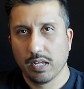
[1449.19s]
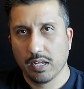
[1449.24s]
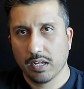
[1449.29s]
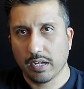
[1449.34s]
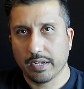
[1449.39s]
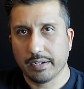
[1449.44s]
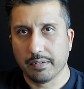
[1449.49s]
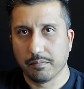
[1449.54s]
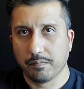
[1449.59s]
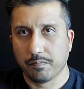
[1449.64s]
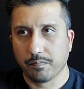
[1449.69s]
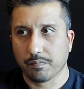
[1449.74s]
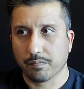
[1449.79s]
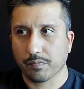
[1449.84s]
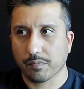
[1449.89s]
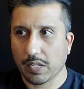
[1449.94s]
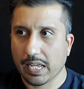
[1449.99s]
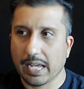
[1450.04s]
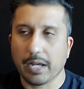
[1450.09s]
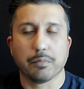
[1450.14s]
of
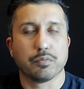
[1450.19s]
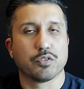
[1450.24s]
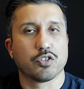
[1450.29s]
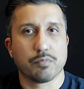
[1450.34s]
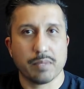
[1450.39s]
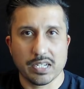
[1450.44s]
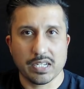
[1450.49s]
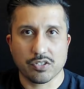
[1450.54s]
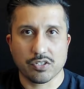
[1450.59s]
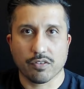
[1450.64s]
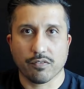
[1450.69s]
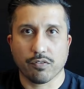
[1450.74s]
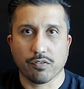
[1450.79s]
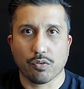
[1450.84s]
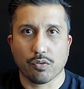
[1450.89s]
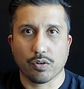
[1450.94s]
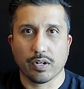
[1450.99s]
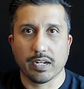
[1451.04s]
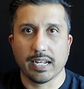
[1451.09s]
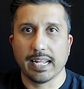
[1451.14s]
helps space the
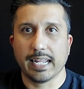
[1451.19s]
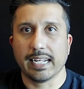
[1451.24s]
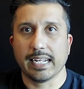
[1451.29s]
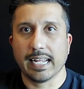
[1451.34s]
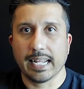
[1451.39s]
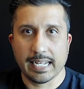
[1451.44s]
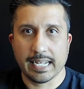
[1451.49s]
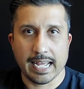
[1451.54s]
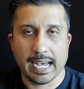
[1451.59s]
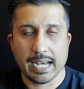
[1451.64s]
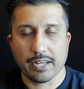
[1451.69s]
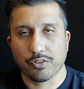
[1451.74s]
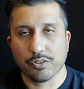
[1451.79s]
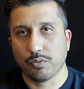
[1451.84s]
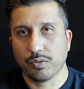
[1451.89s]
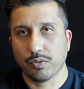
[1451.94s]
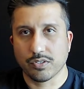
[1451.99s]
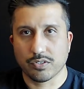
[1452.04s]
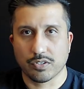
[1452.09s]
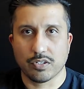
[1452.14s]
floor and then how the
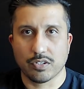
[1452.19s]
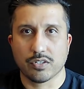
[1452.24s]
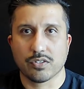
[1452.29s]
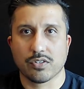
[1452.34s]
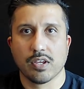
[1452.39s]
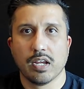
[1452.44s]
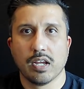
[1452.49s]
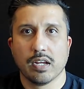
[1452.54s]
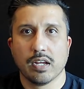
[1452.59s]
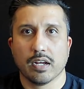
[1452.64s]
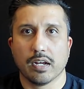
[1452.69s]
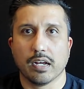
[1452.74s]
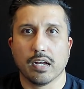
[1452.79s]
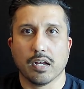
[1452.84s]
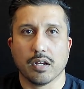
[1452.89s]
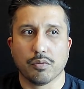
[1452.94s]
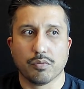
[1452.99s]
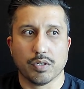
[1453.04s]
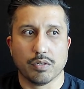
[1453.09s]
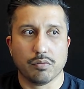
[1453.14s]
Wizards
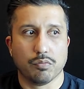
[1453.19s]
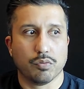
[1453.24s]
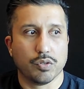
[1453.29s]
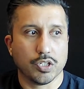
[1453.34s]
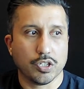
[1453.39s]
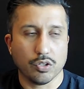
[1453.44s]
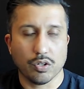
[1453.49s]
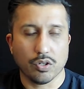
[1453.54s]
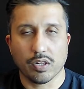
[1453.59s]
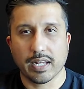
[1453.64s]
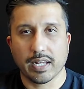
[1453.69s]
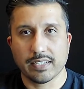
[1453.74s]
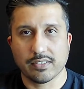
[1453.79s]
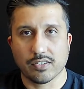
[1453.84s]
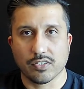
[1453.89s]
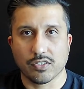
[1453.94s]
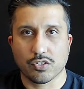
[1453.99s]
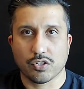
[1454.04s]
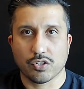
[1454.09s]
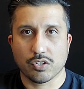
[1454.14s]
would utilize
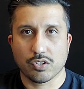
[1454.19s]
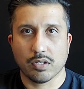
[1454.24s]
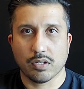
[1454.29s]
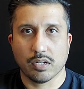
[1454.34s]
his